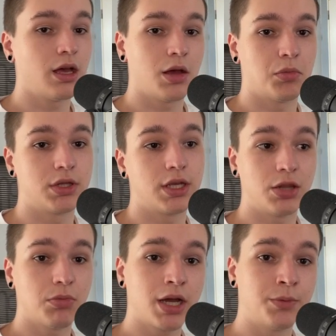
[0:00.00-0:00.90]
But in
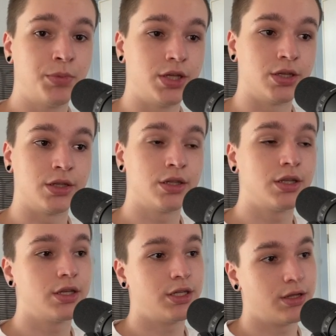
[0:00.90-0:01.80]
my opinion,
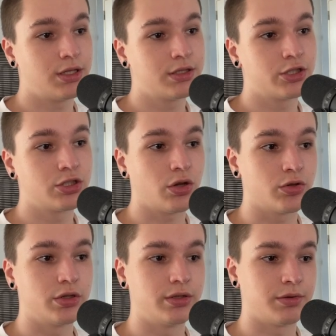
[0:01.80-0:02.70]
this is
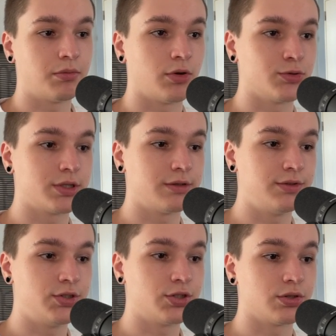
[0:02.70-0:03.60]
not the most
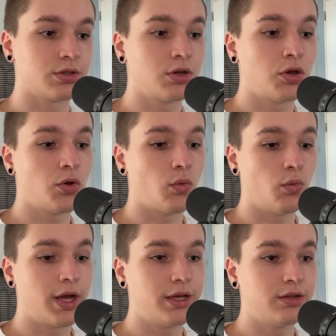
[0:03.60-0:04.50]
efficient
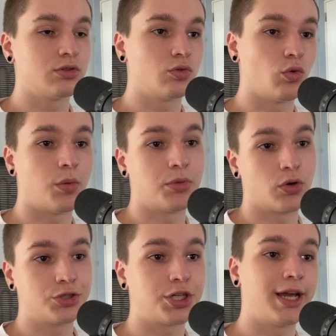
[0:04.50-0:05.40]
way to
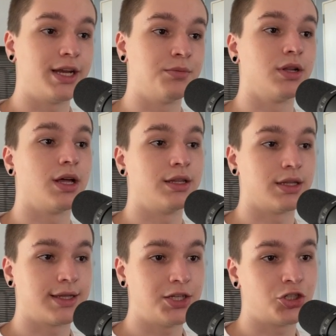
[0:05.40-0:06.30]
approach animal
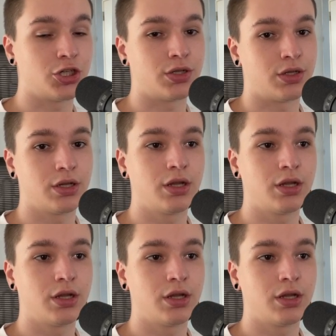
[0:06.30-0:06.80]
annotation